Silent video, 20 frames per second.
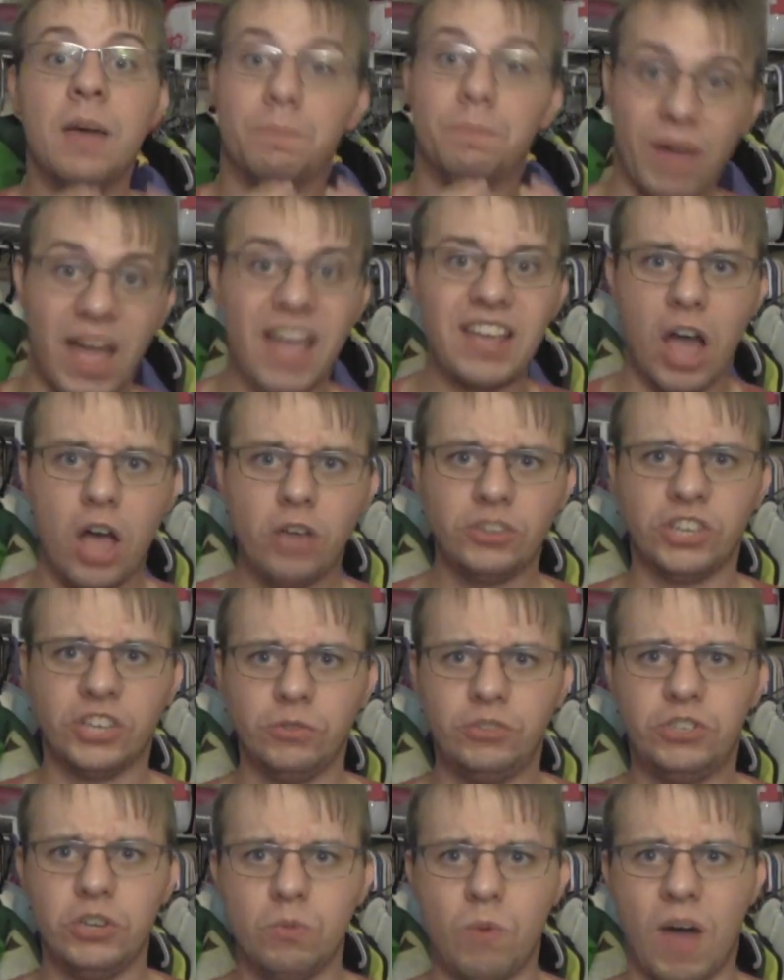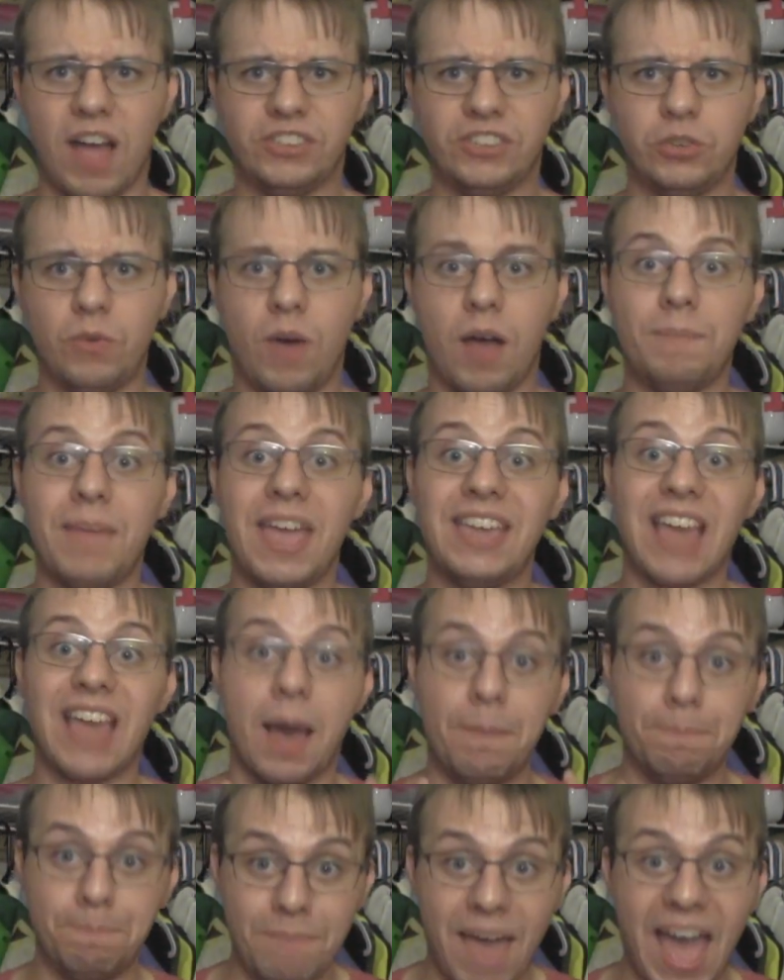But I also do want to uh, make
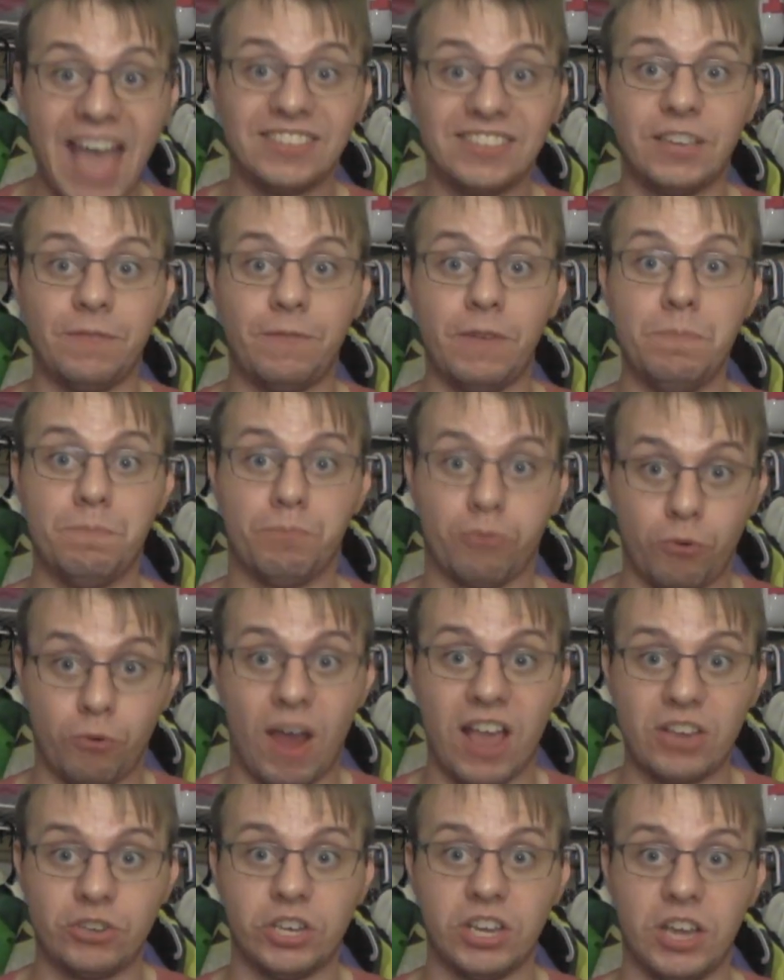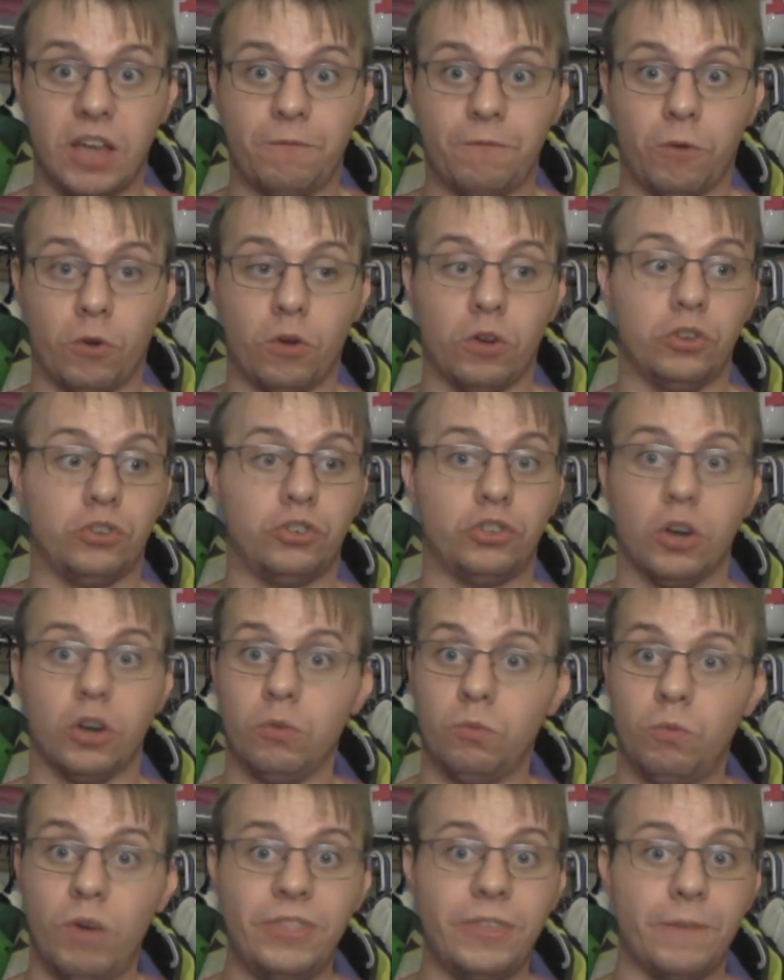a massive impression uh, for
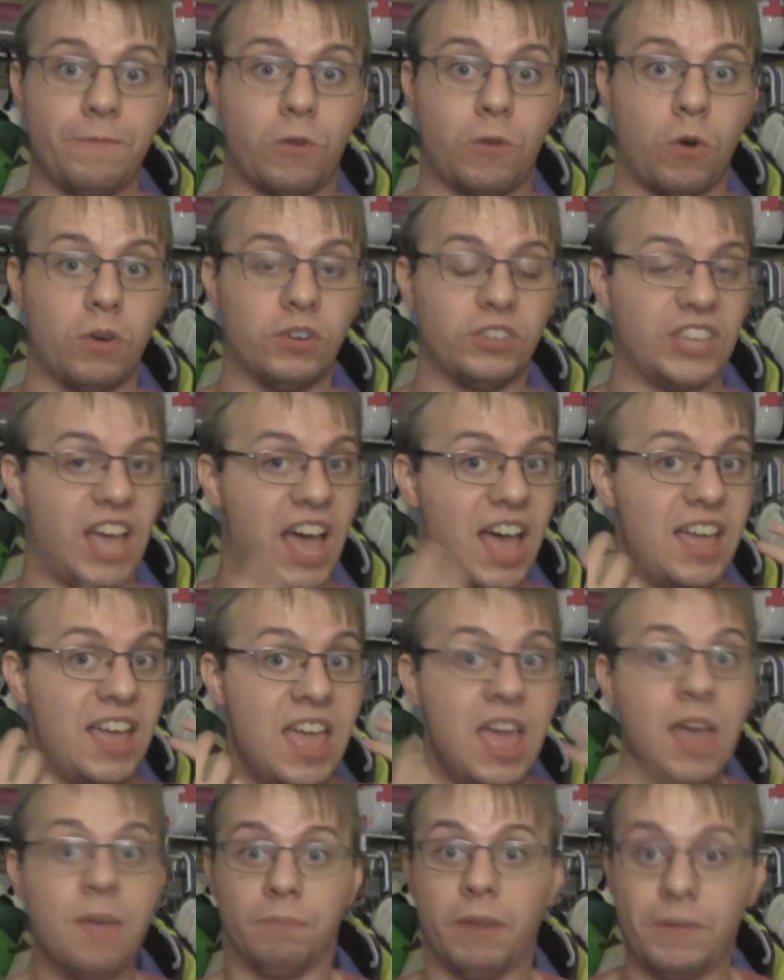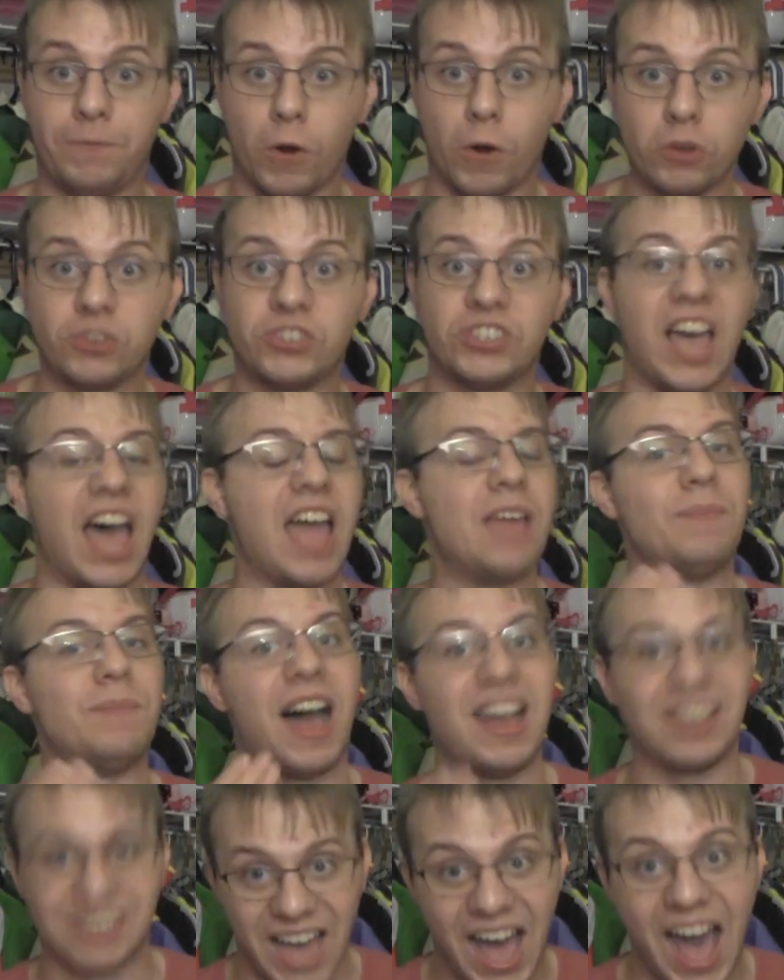sure, with, of course, uh, my first time
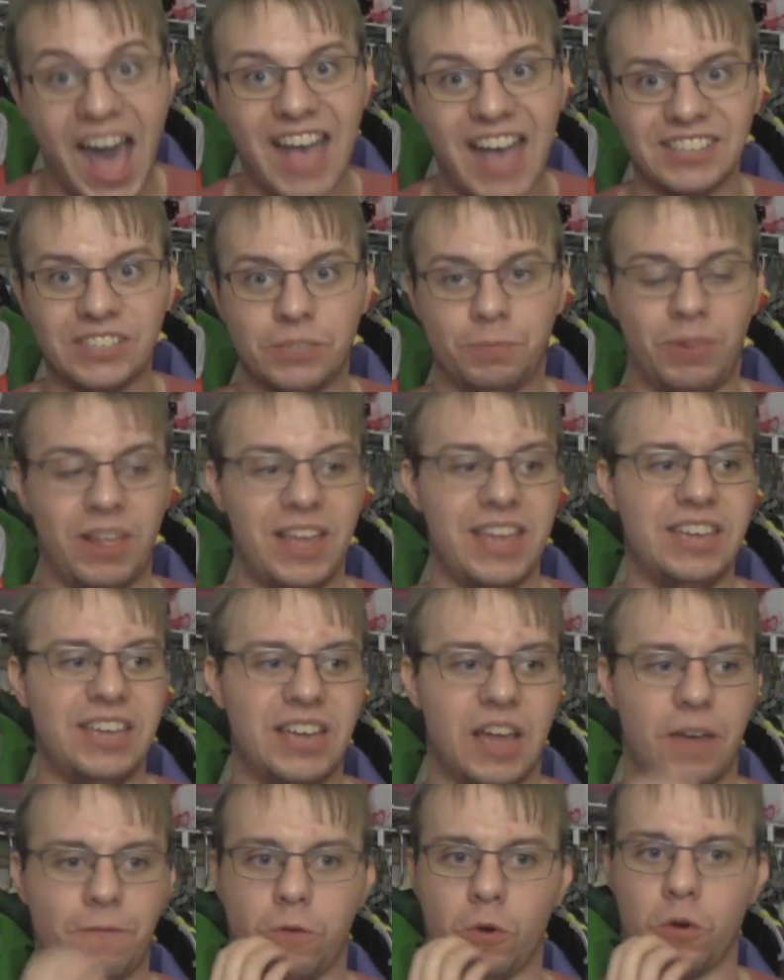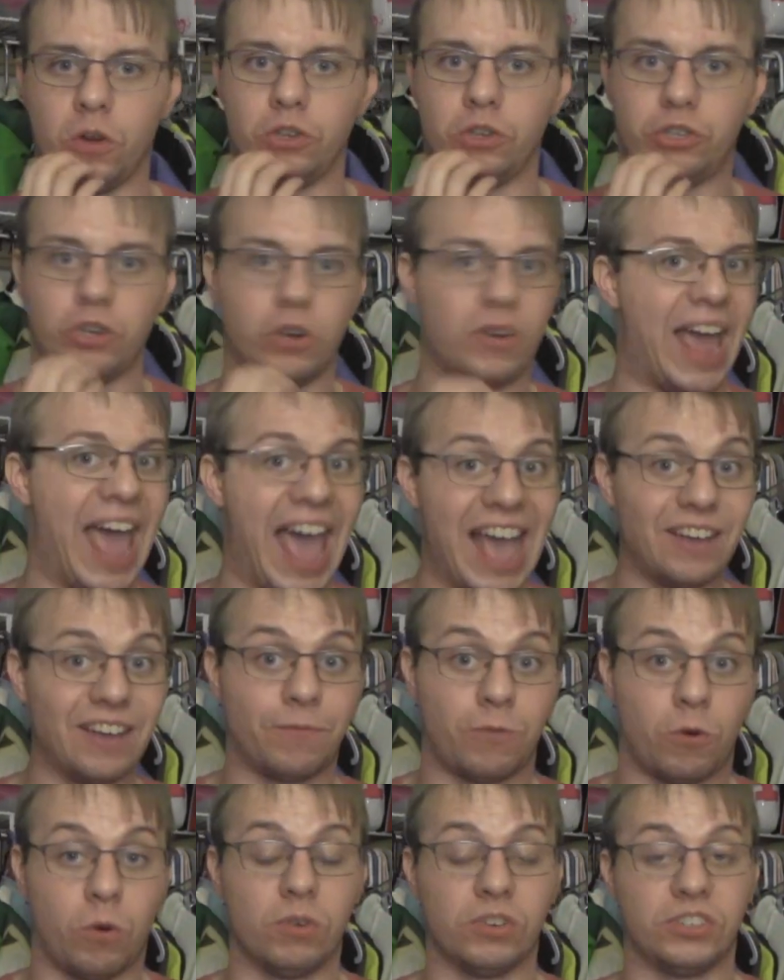uh, cosplaying uh, for sure, and,
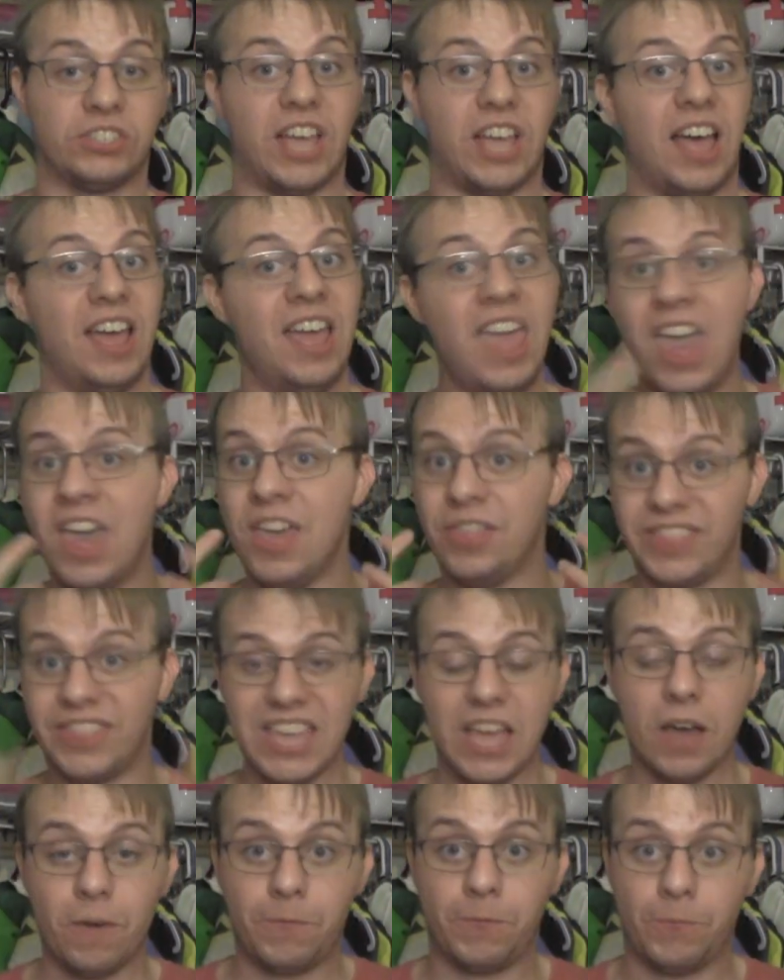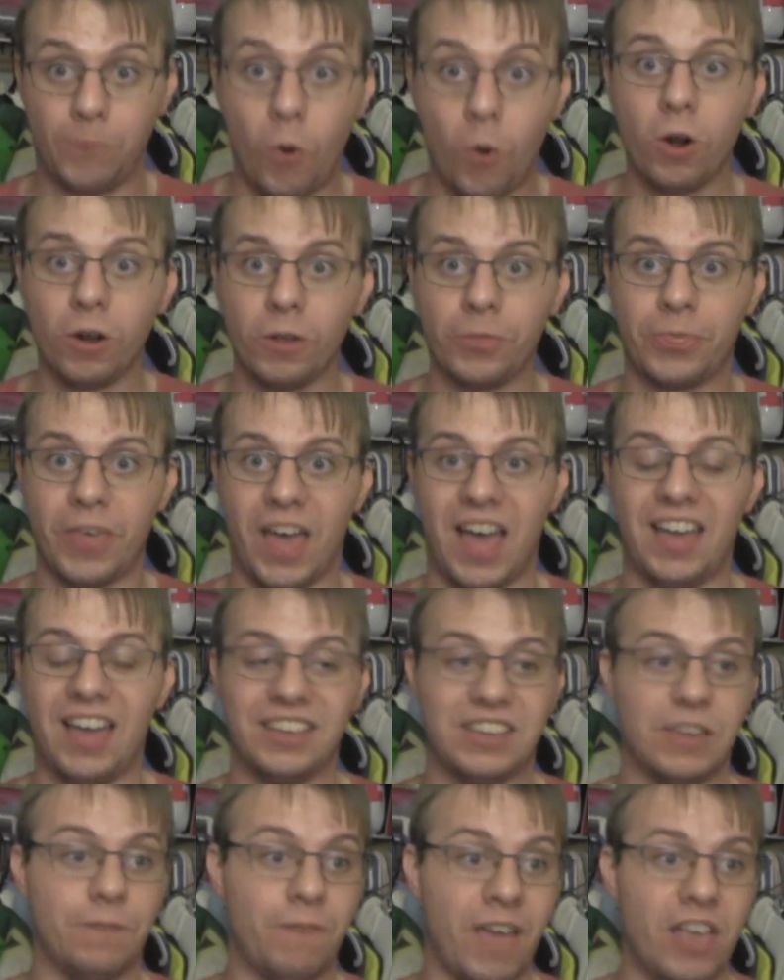of course, uh, the fourth
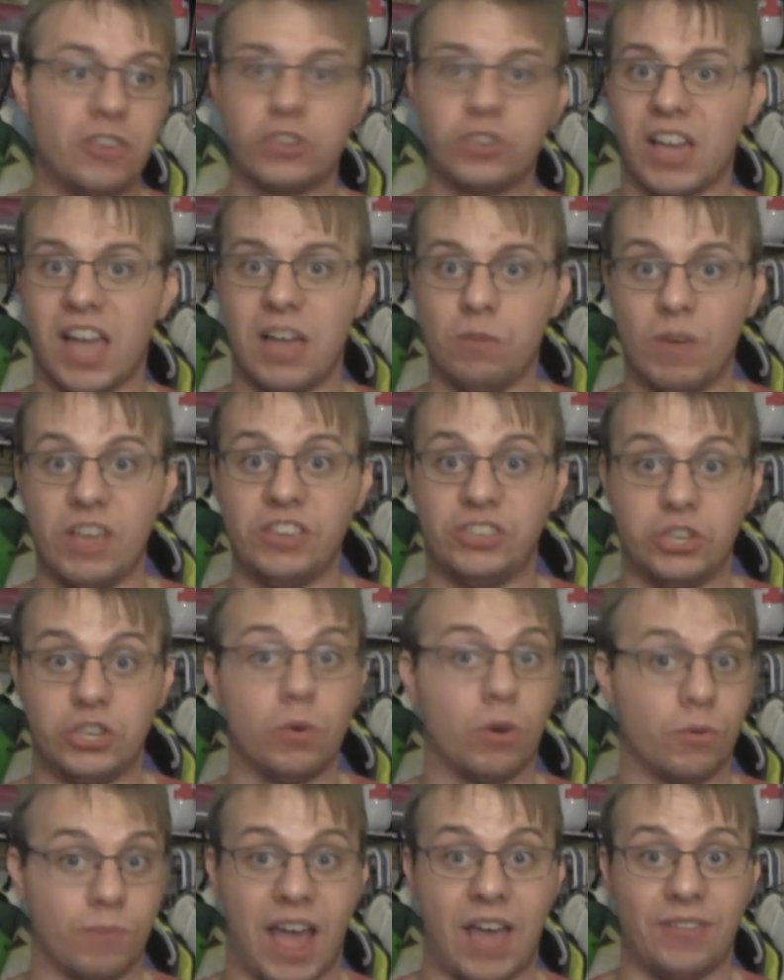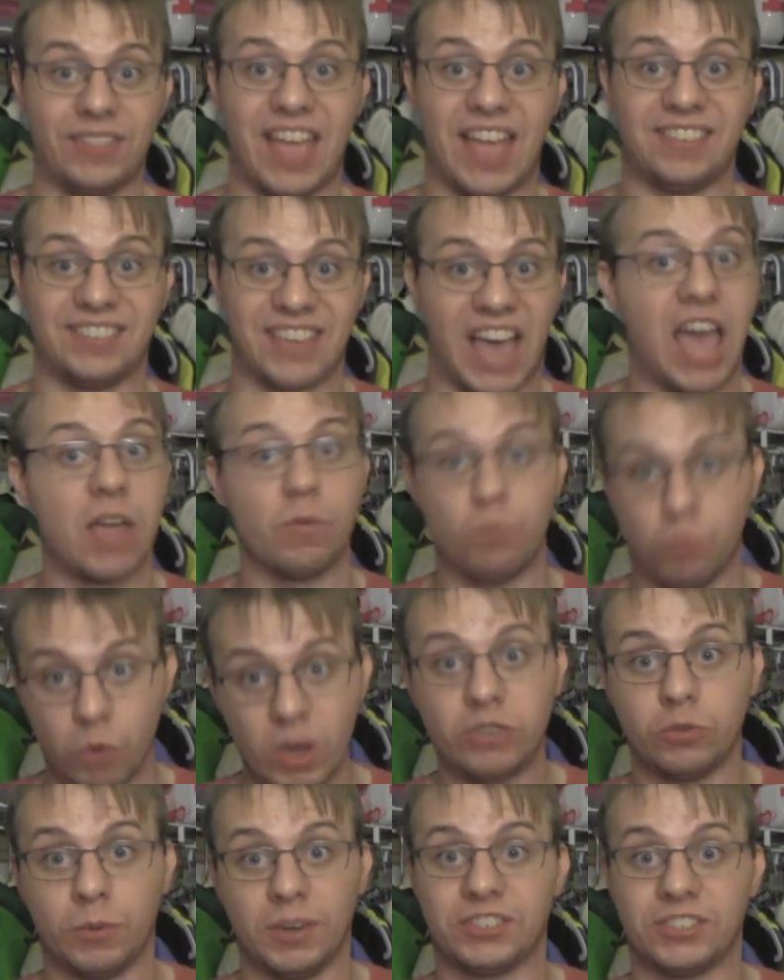convention I went to around that time,
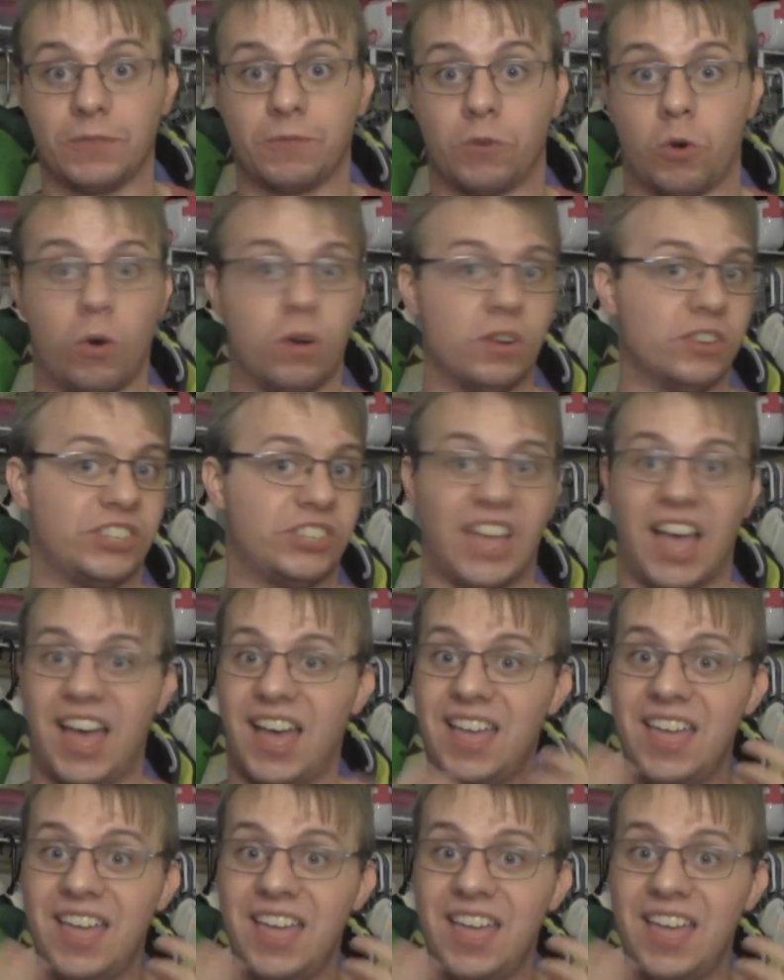which was, of course,